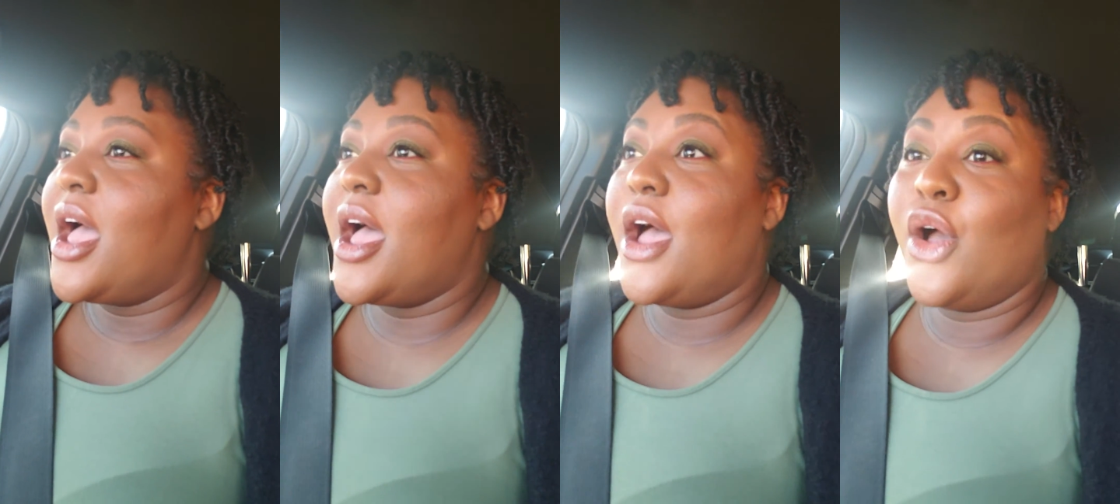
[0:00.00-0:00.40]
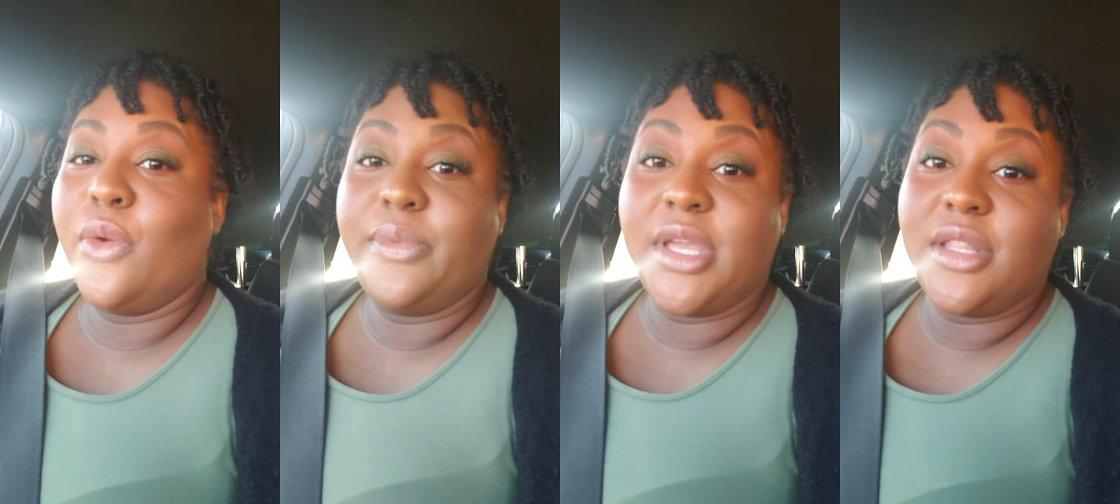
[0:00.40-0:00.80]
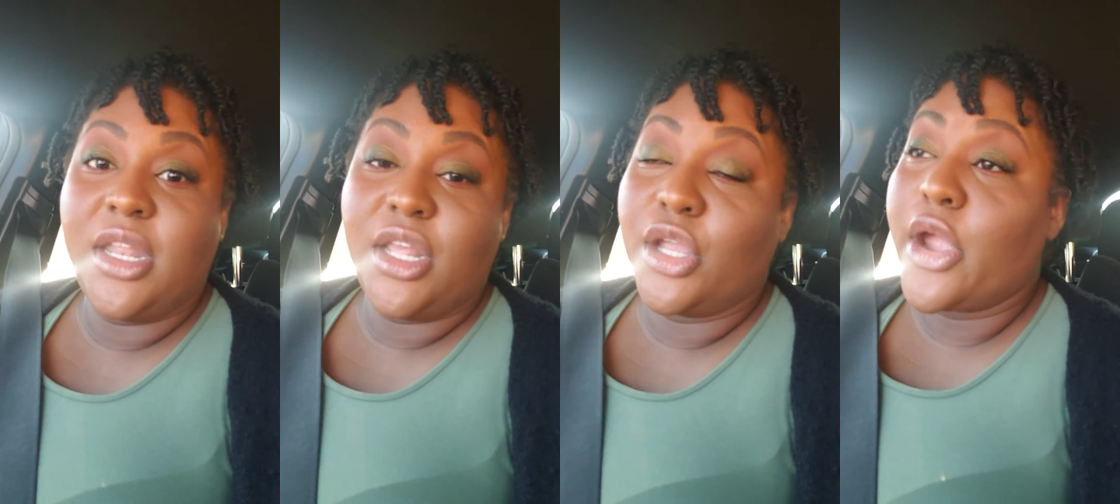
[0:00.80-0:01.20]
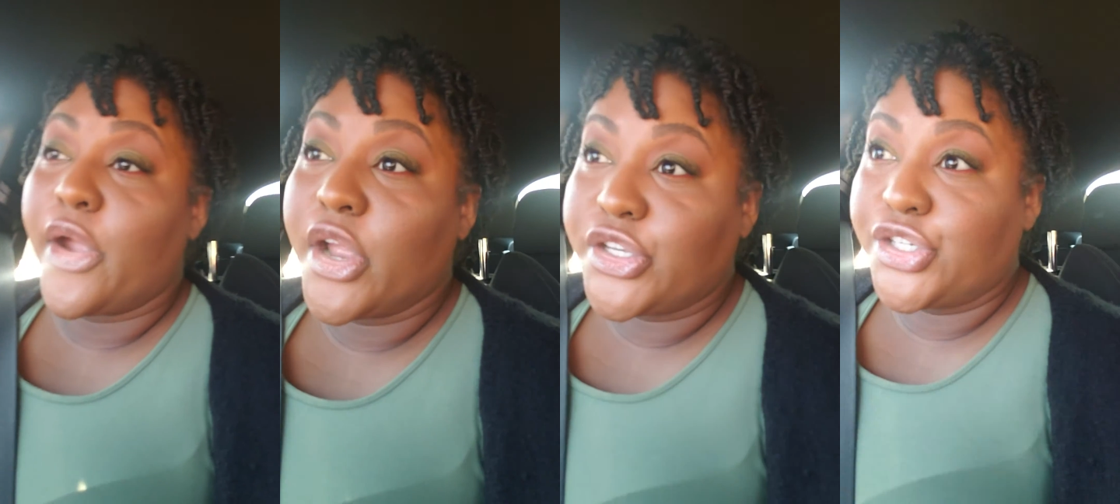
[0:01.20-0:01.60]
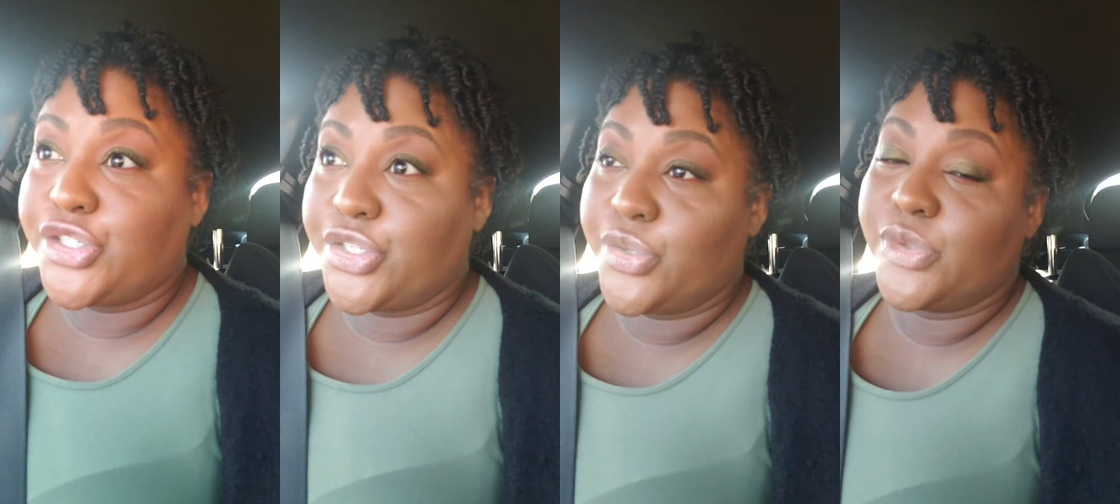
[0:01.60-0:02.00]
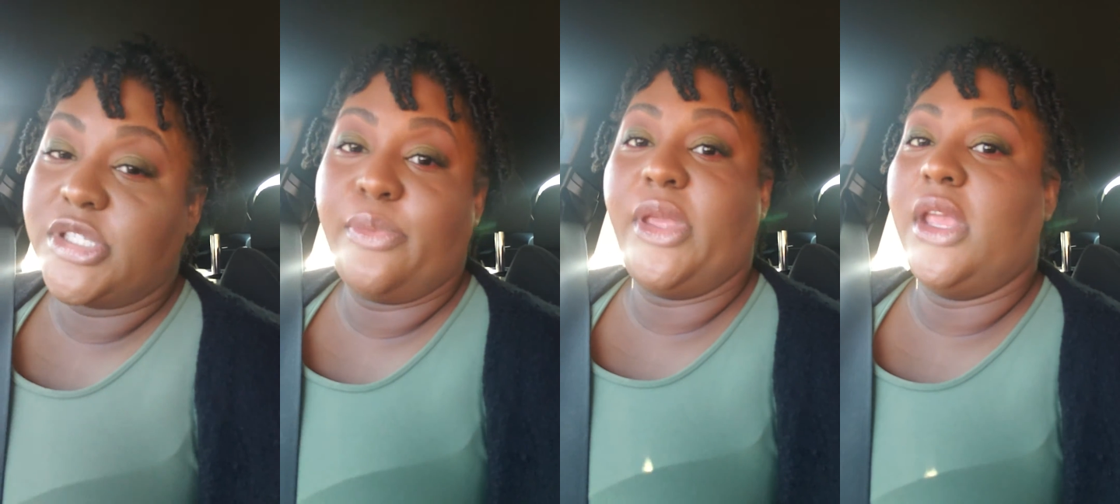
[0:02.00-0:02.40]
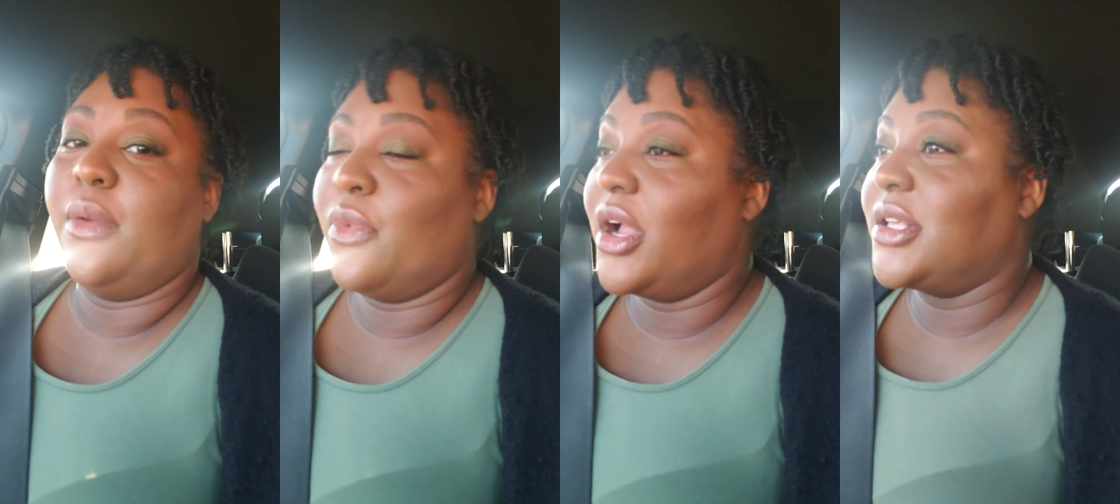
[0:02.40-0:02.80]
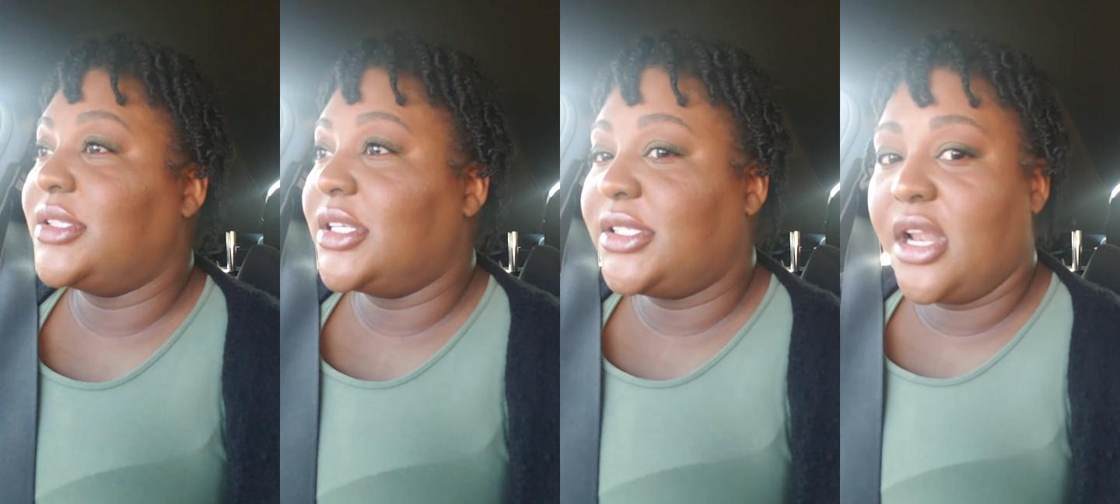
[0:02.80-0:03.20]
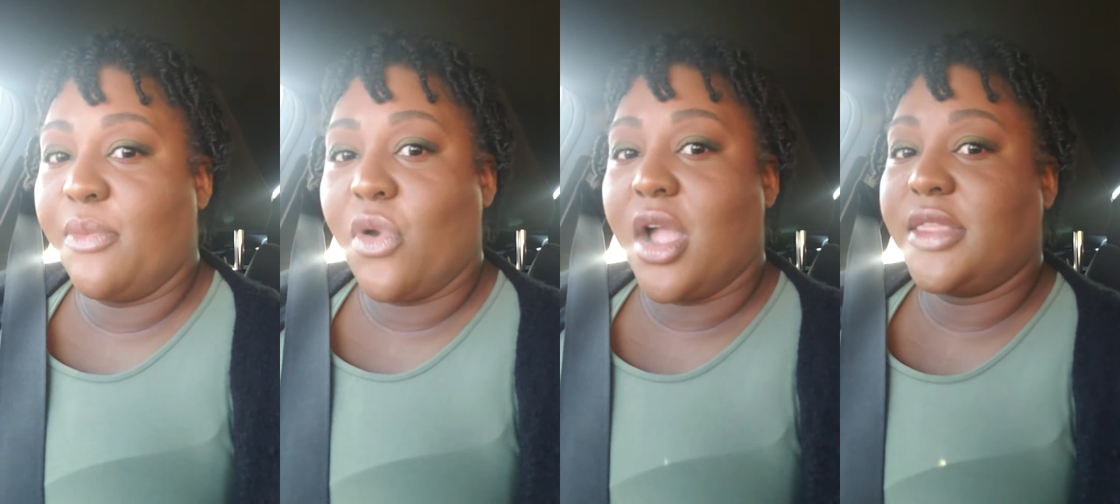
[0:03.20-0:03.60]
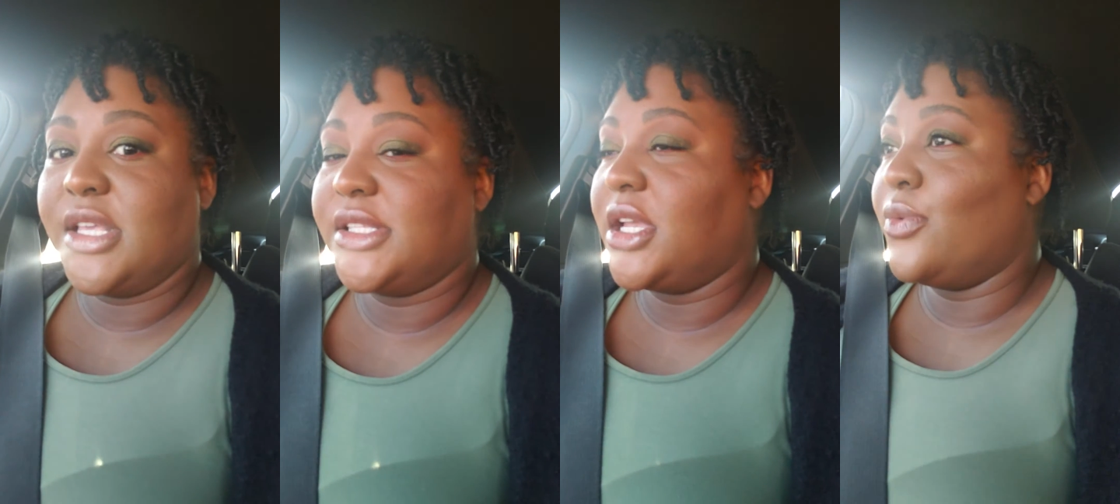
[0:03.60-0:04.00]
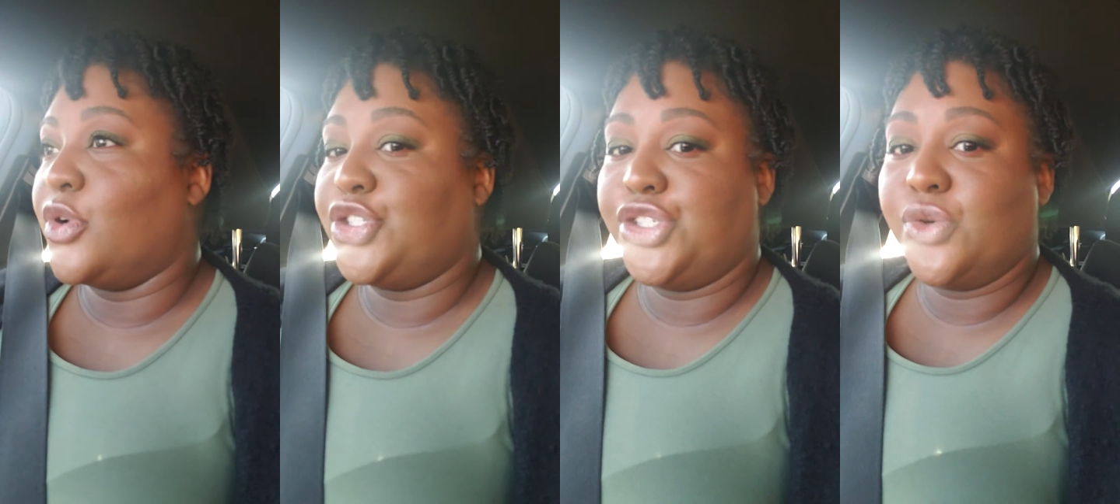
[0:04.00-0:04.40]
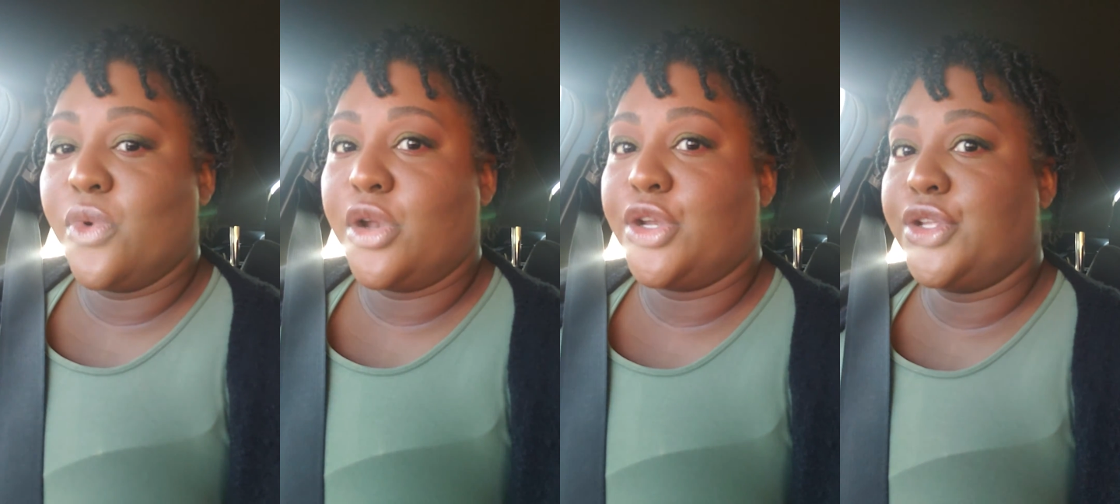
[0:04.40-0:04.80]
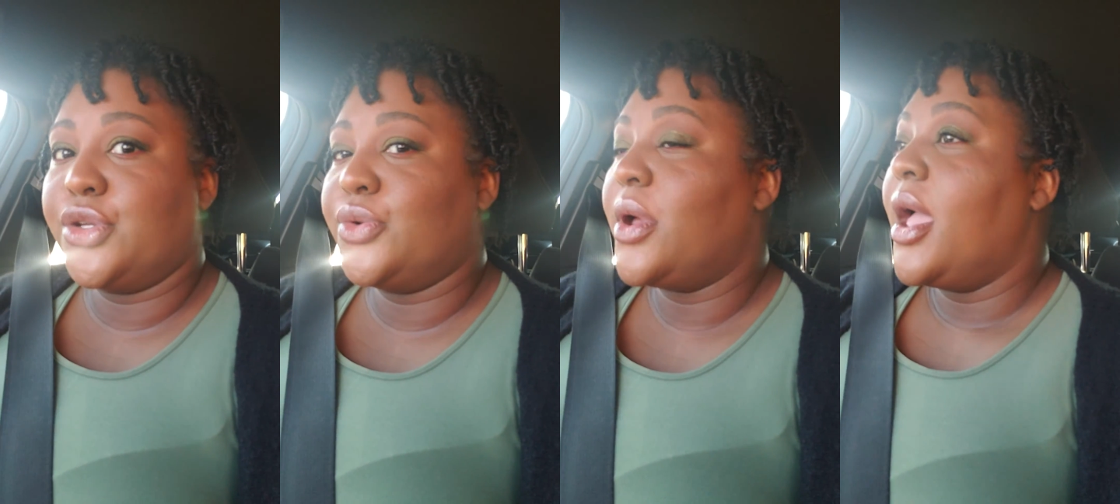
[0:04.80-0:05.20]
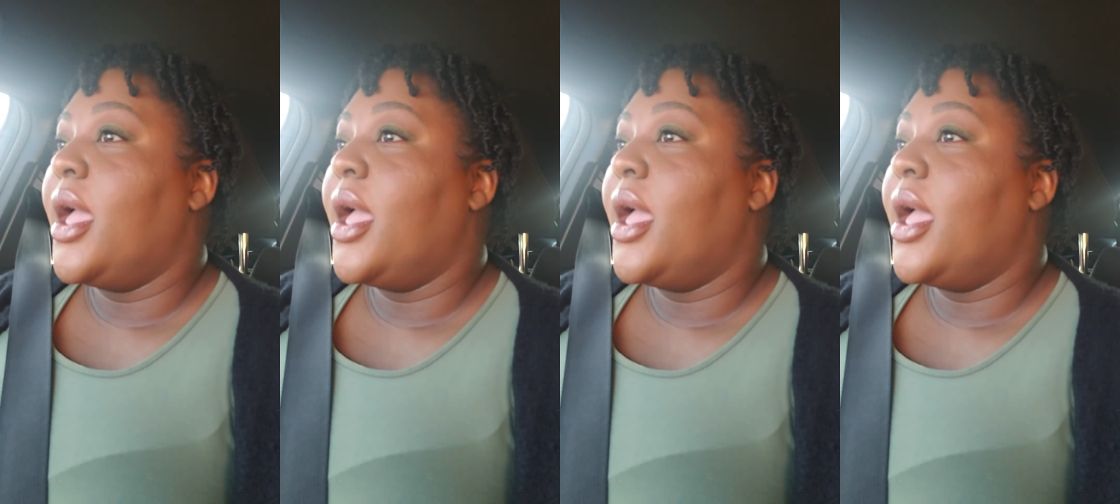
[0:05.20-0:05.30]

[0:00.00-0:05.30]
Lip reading: I hope that it encourages you to be more consistent and more authentic in what you want to do.